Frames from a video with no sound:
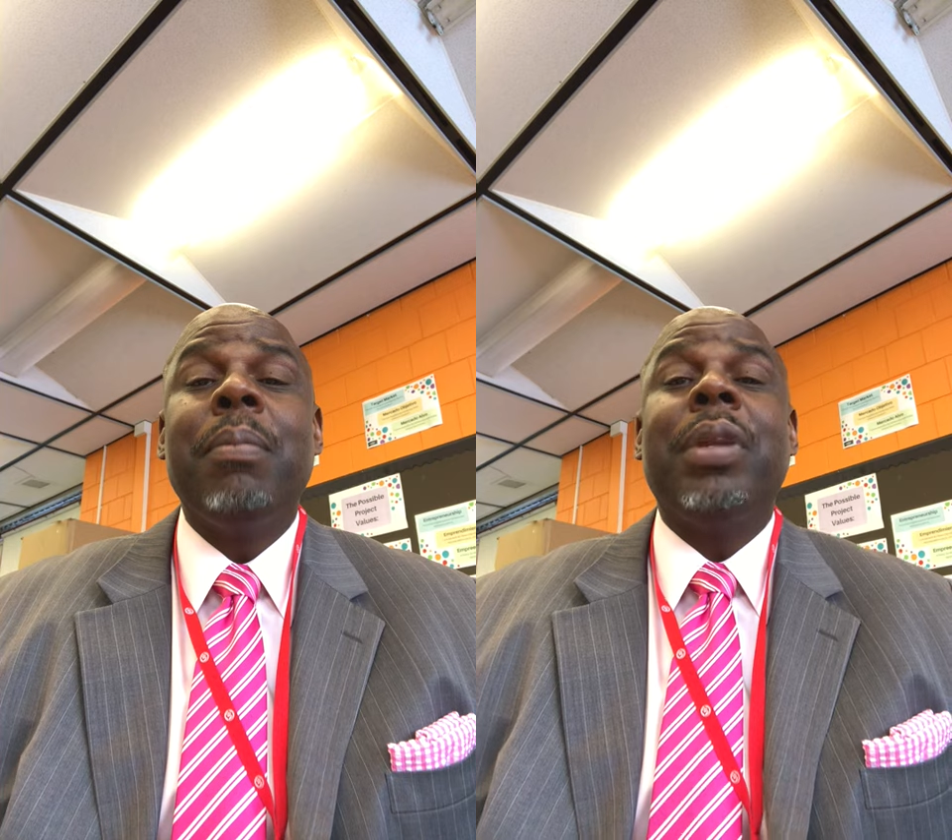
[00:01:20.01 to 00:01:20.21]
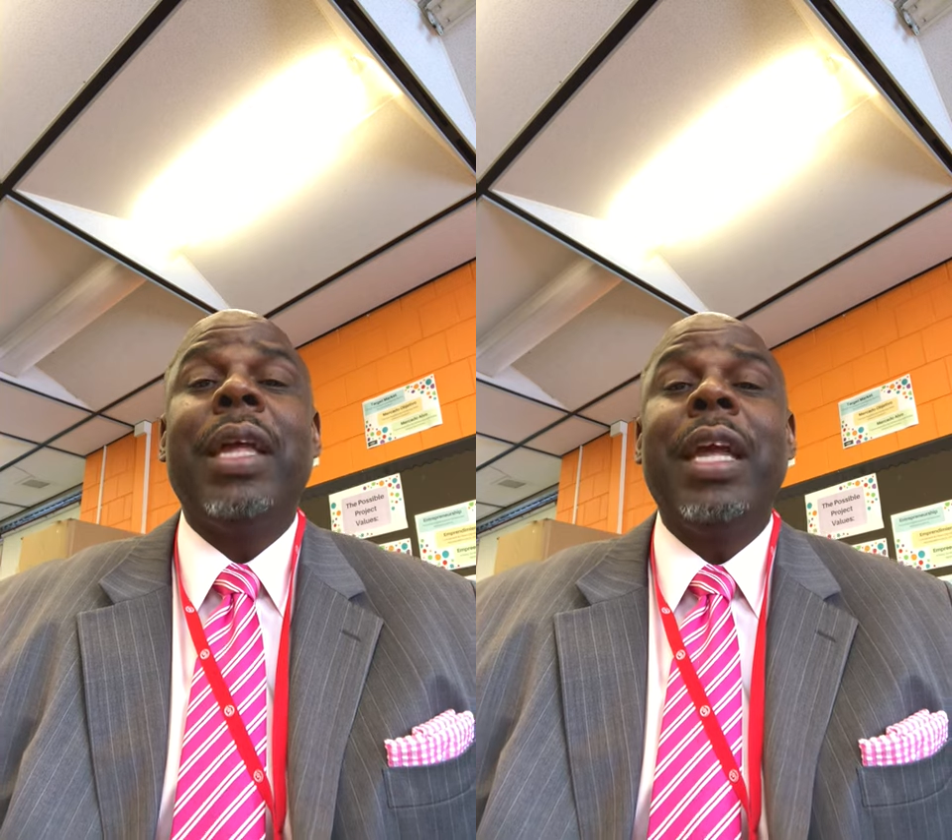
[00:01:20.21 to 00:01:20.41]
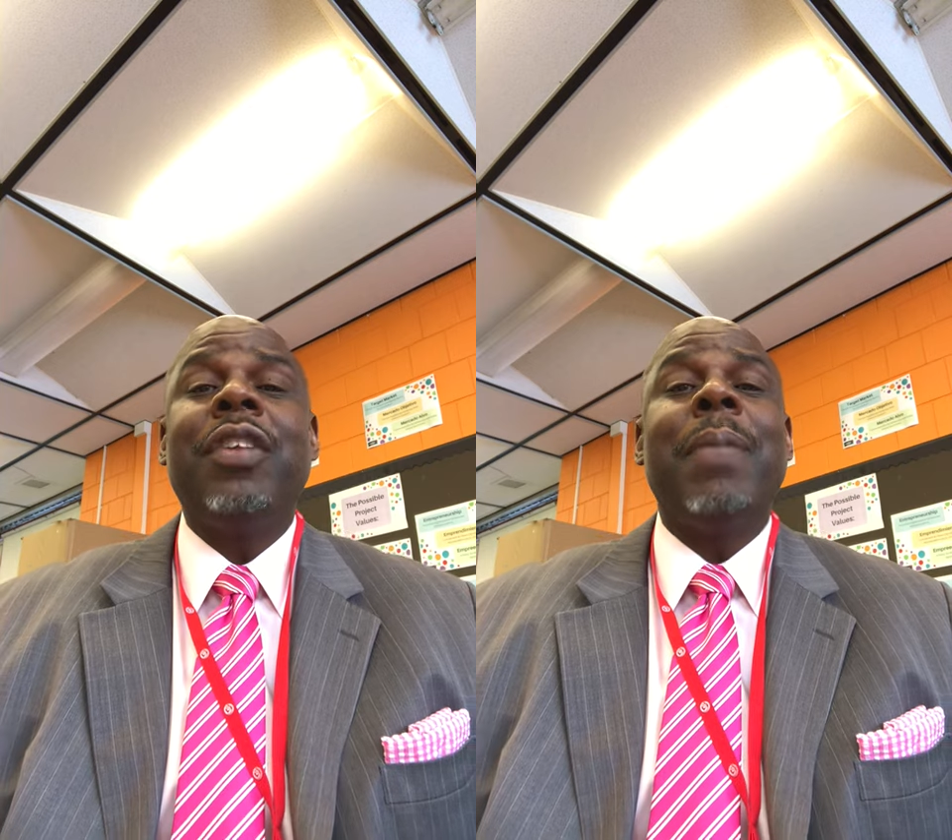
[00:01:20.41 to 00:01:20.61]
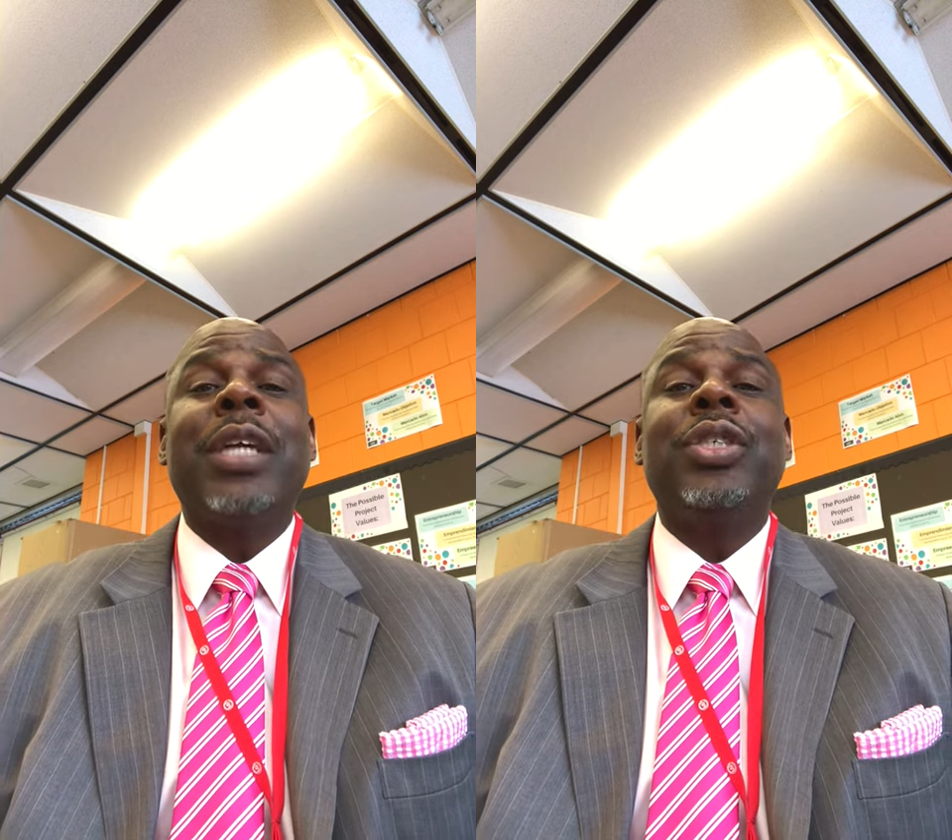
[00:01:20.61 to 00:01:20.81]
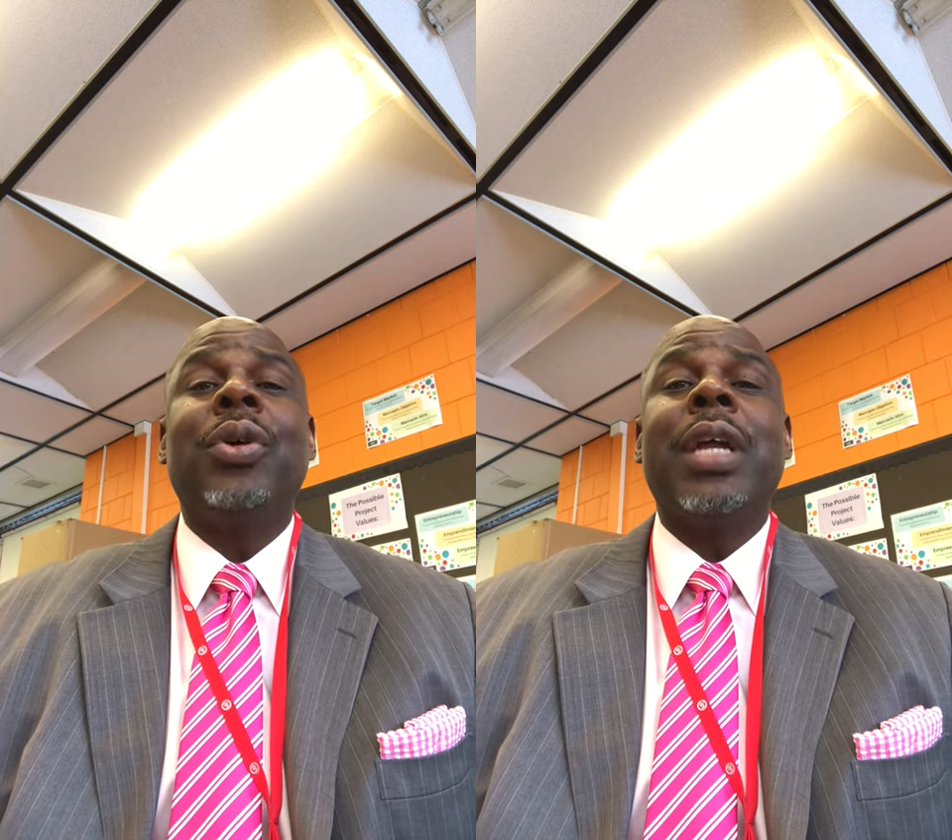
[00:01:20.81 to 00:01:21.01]
Please
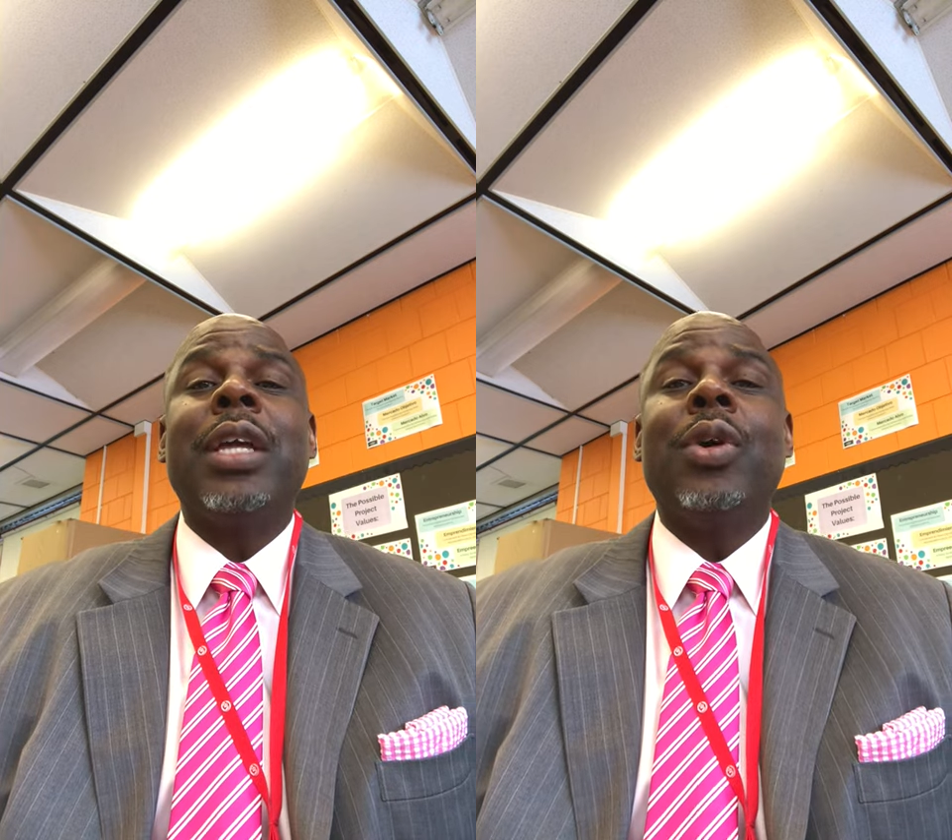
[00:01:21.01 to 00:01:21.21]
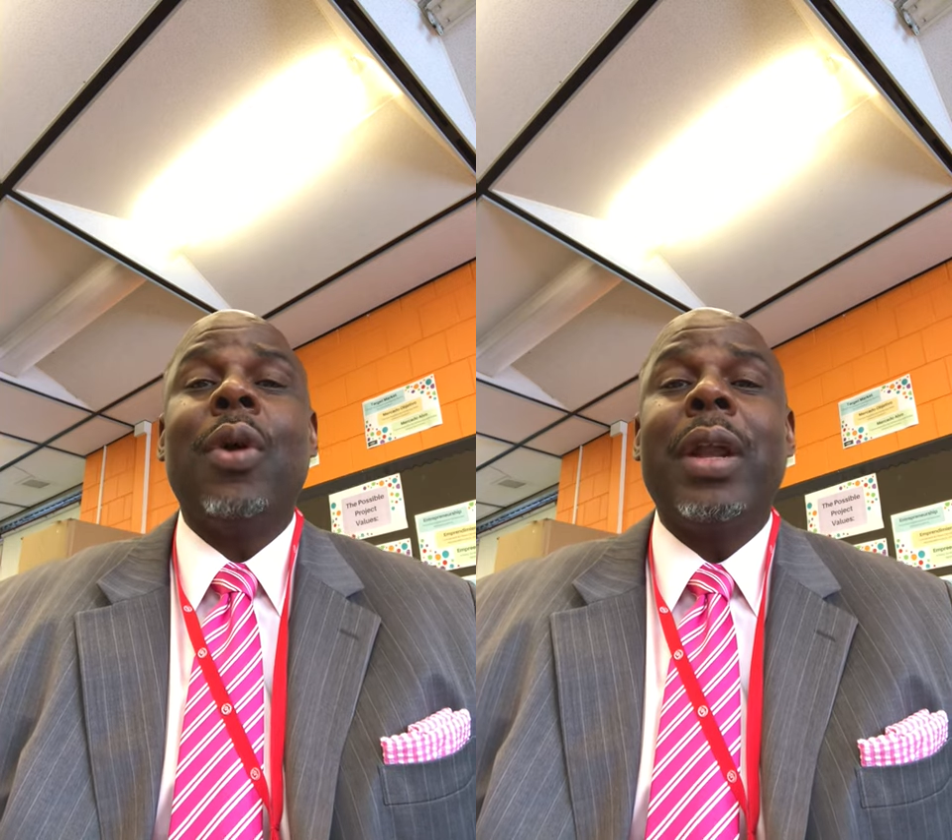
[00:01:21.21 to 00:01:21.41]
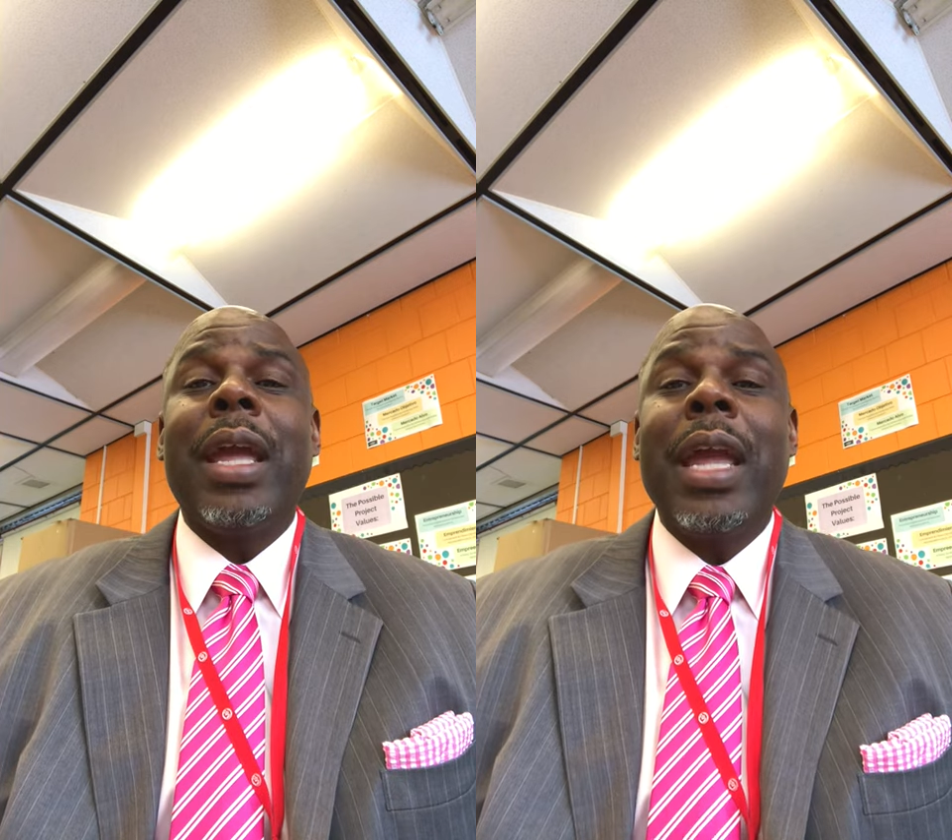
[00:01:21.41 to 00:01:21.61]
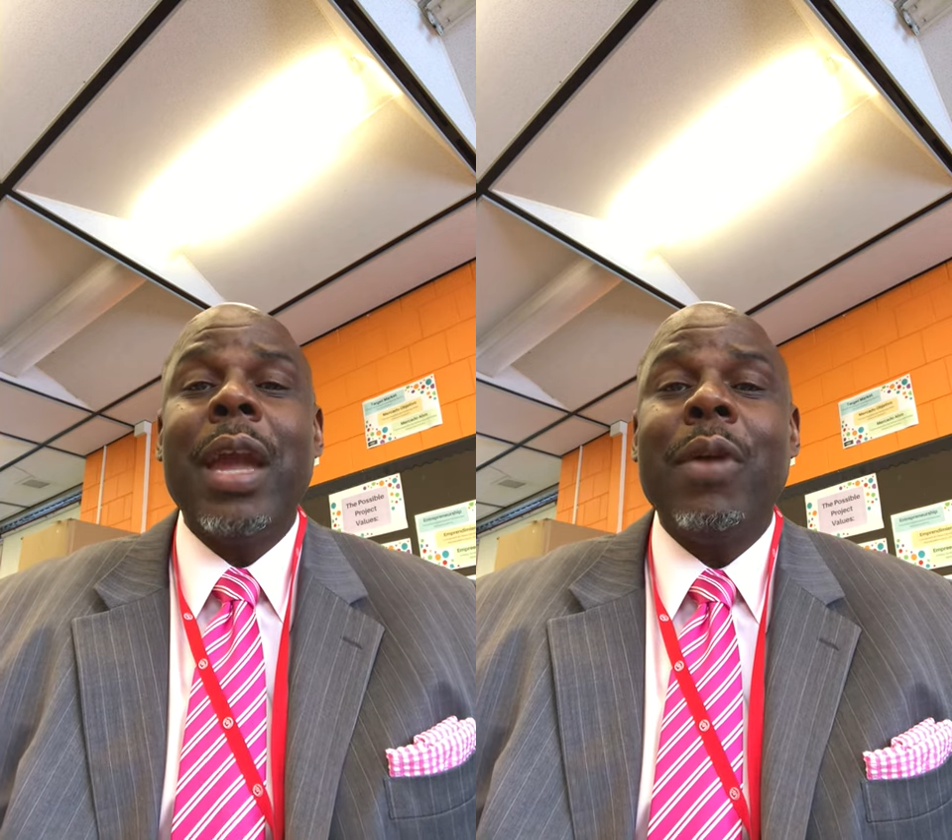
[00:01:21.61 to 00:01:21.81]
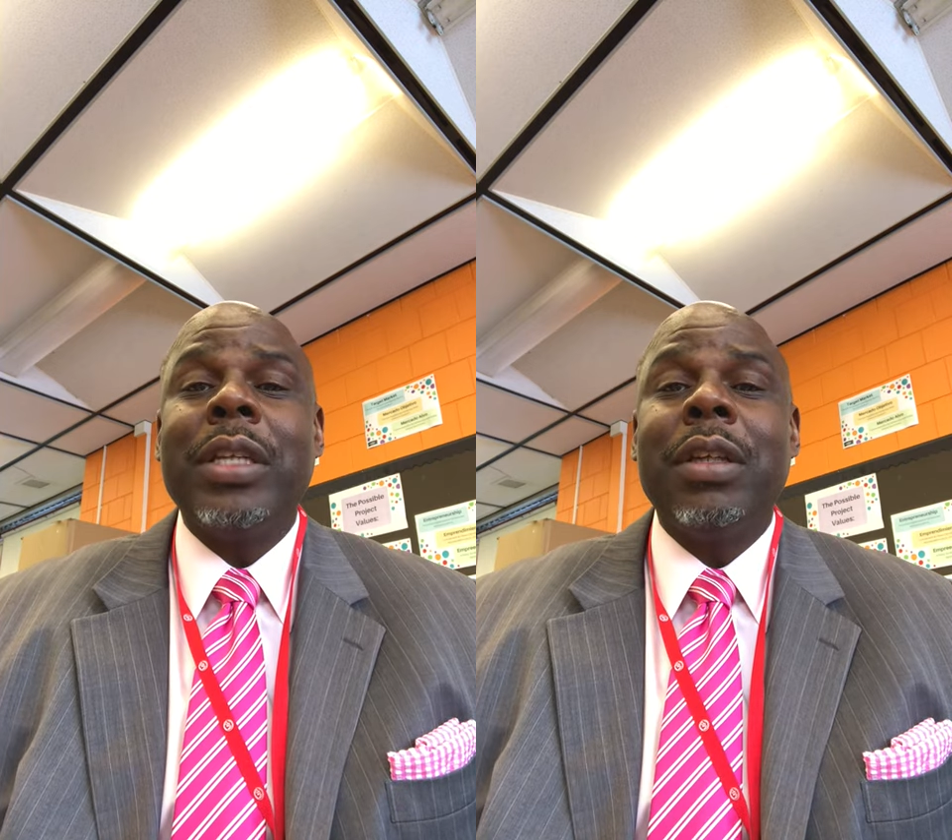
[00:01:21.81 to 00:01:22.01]
make sure that you're
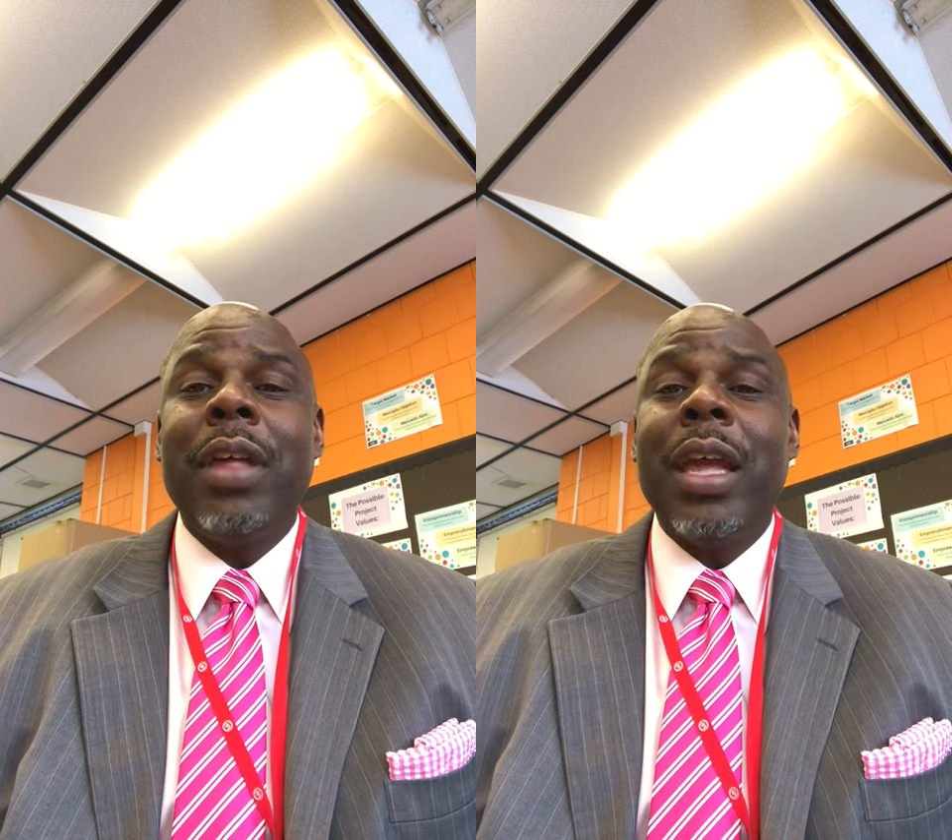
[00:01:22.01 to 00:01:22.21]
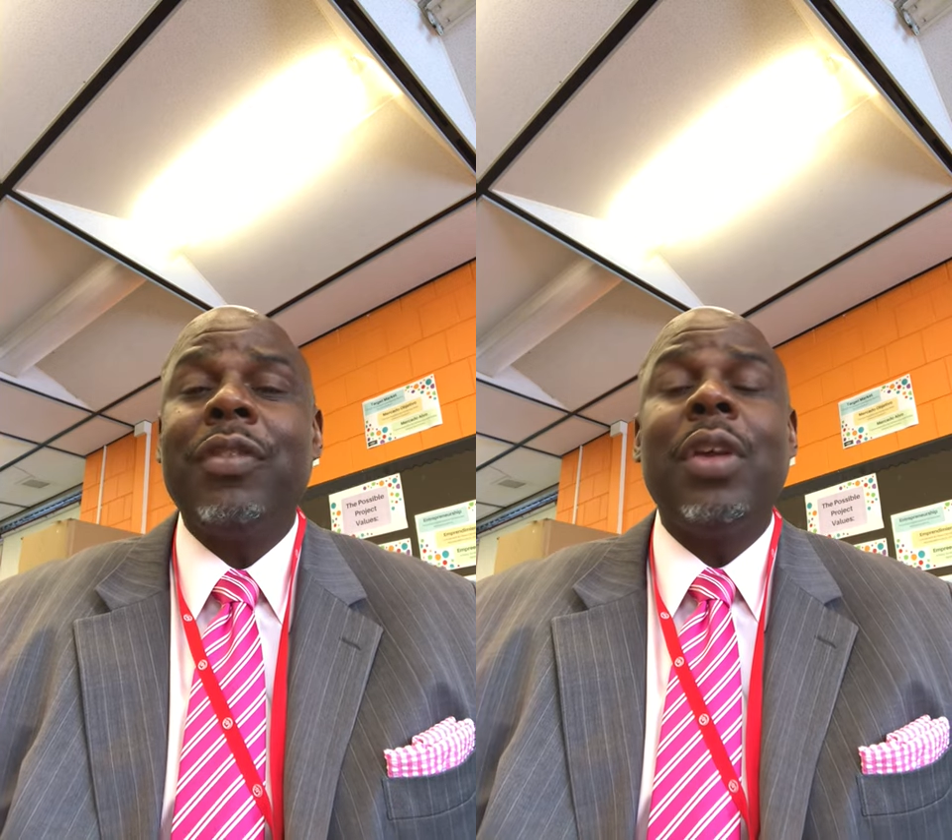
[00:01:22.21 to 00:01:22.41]
adhering to these,